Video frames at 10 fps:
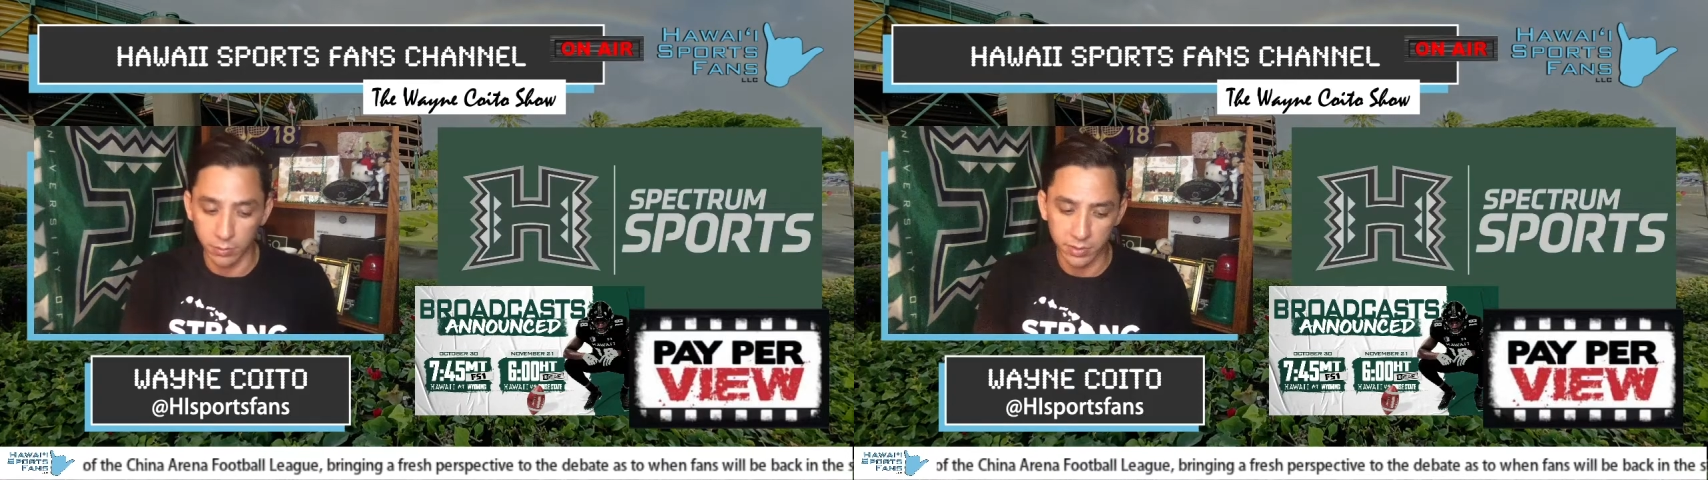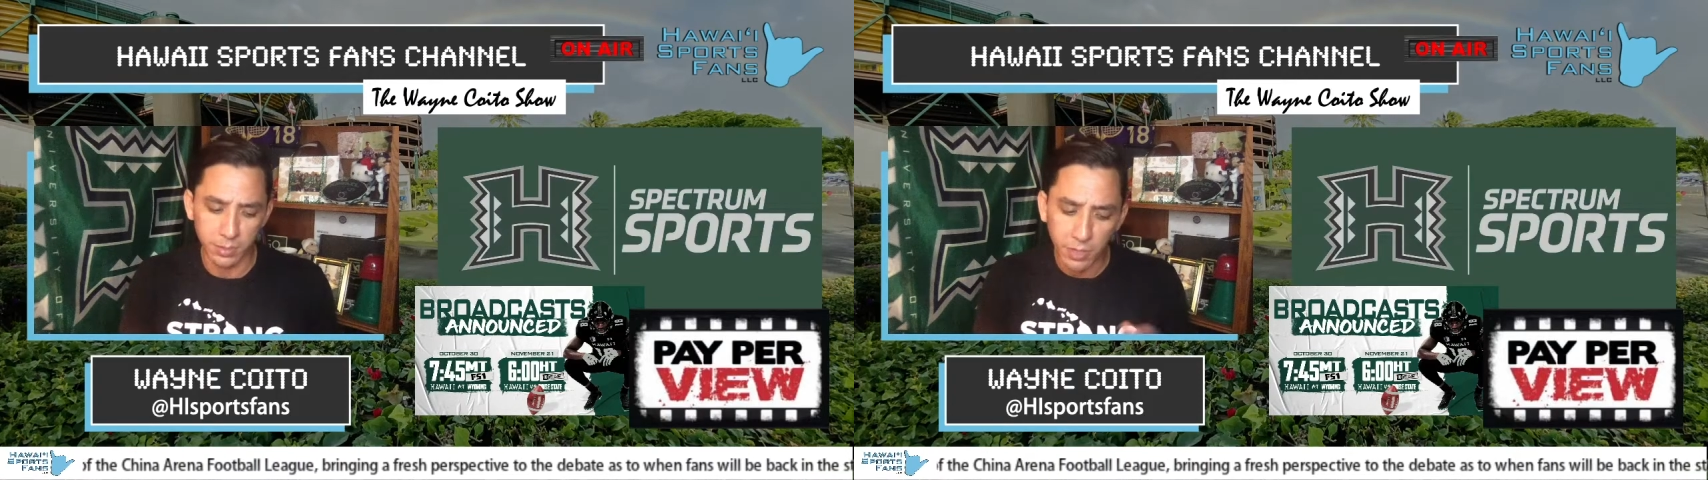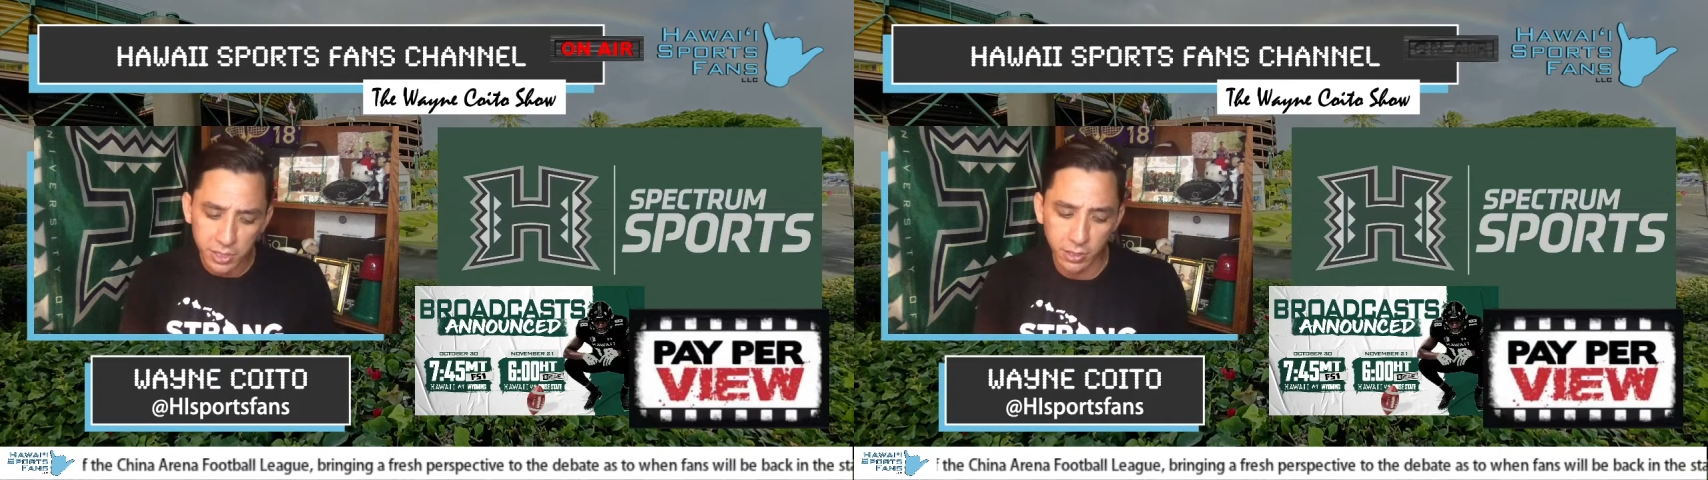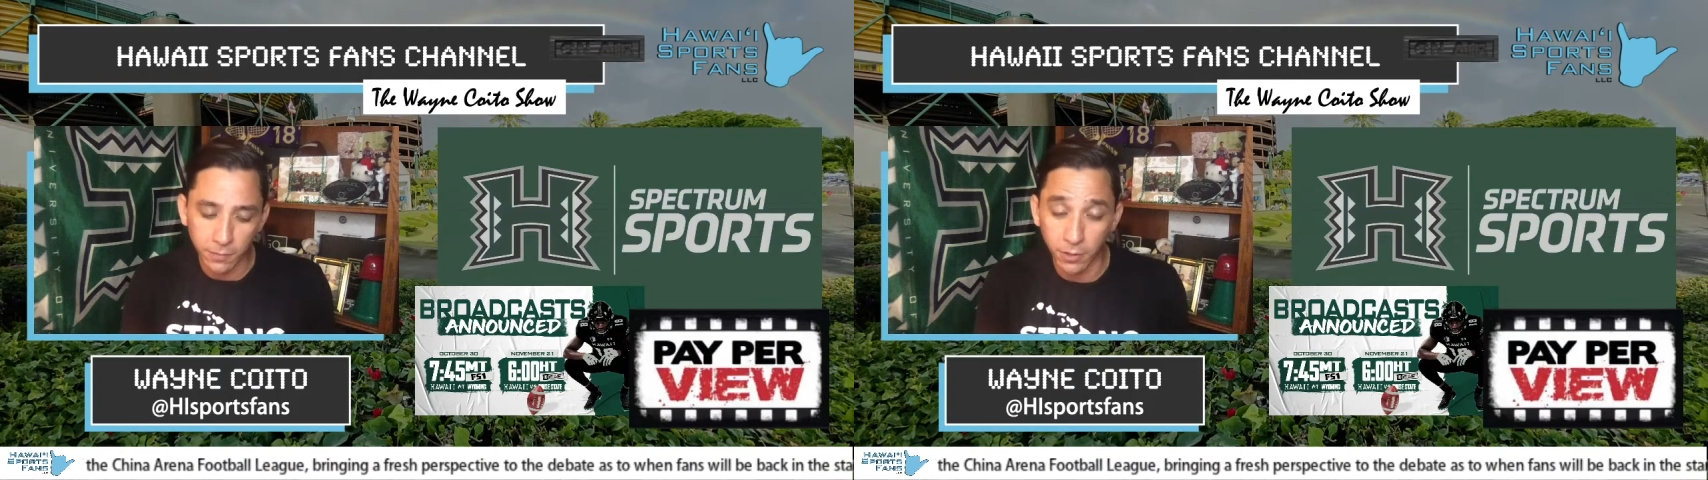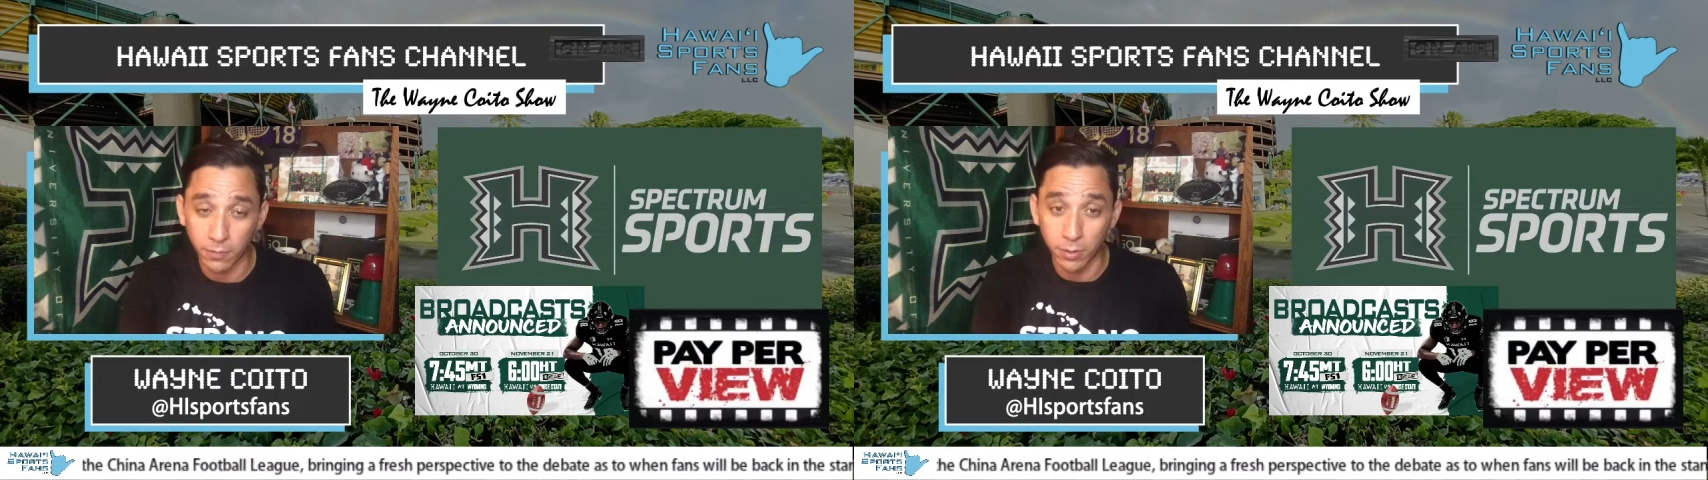especially if
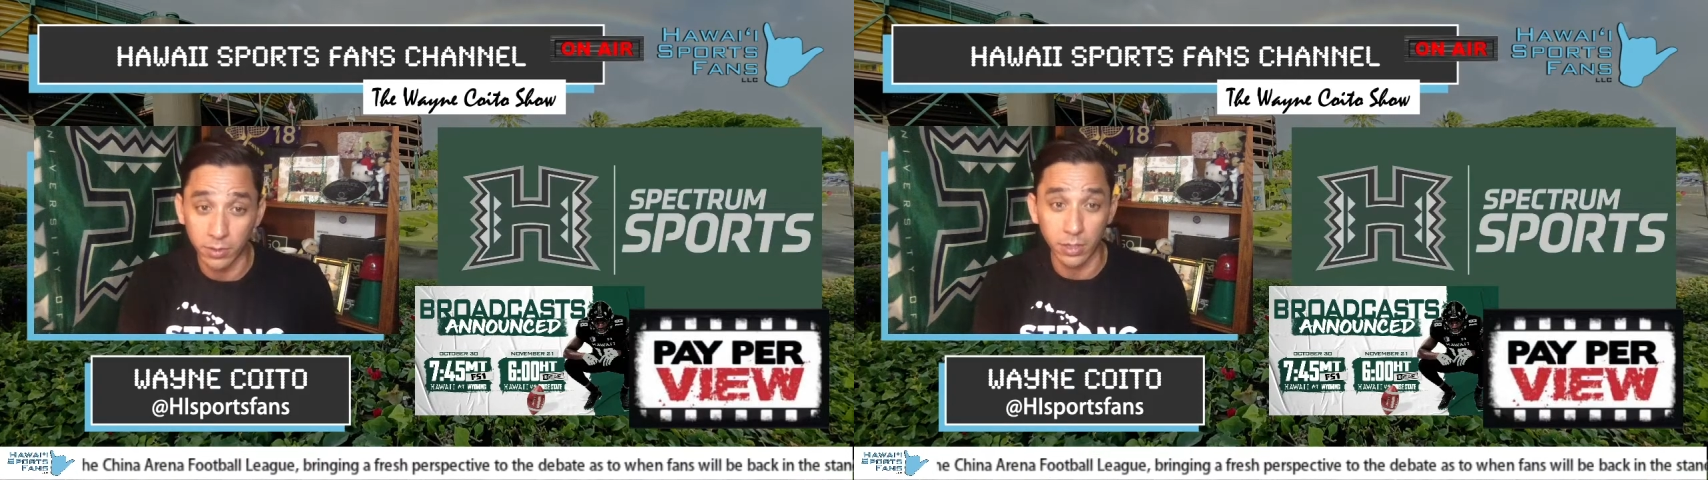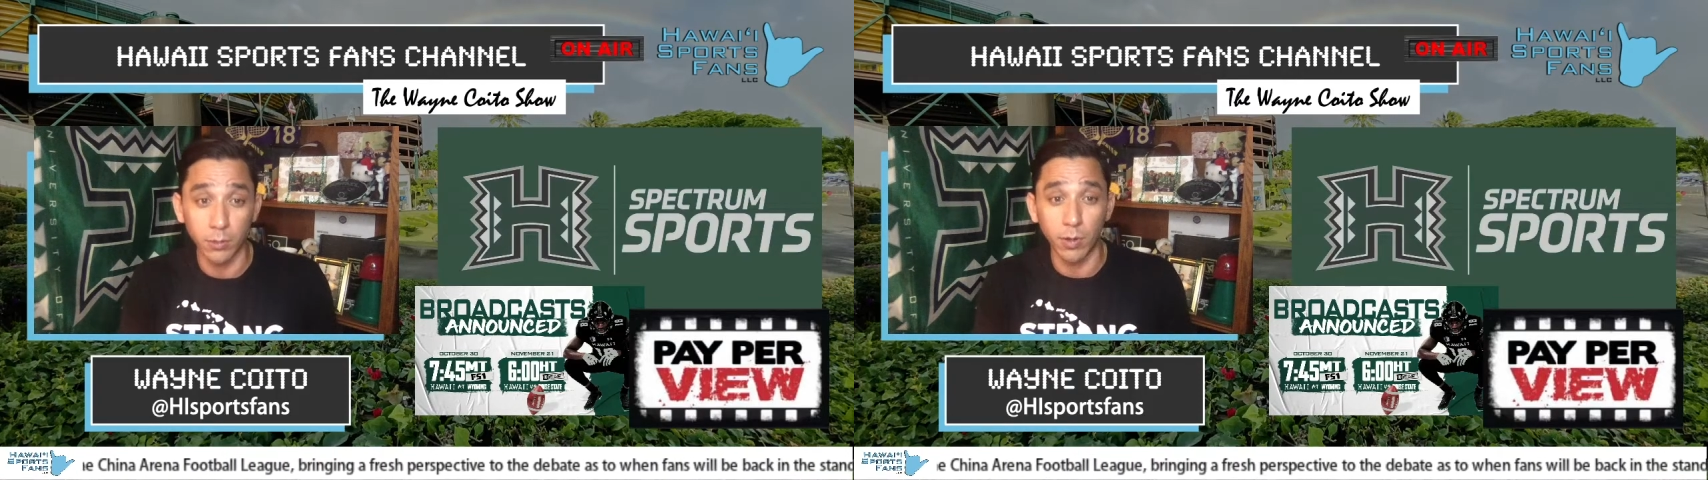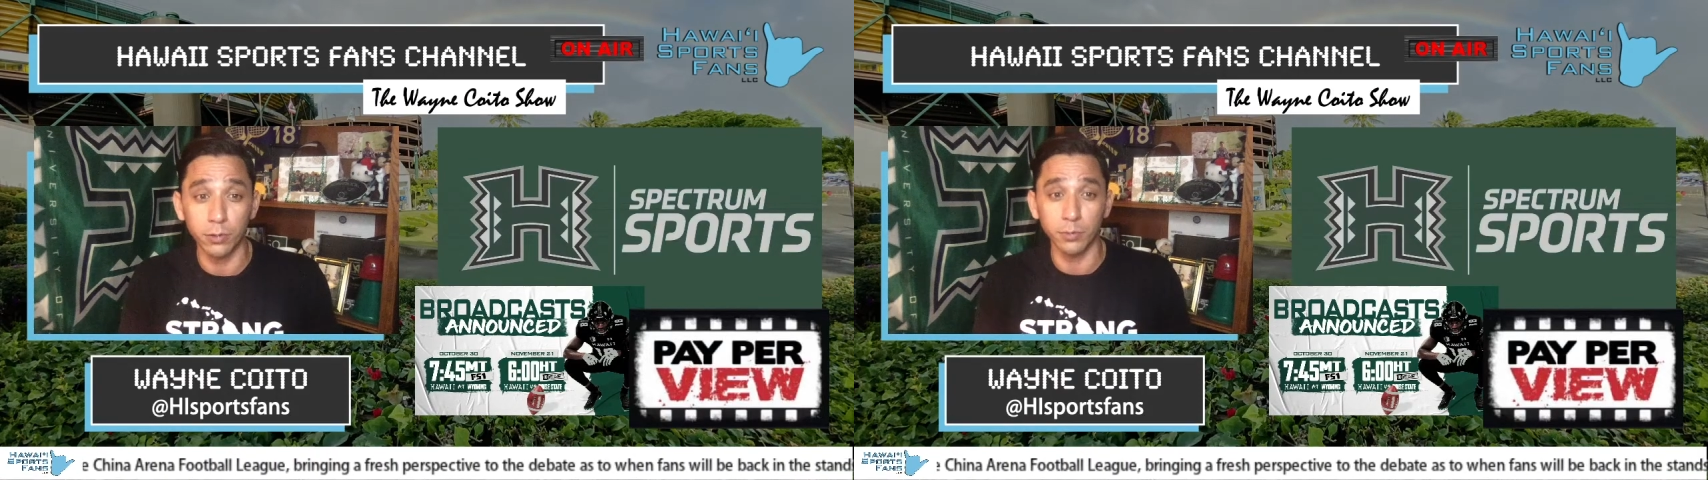you're voting on Oahu,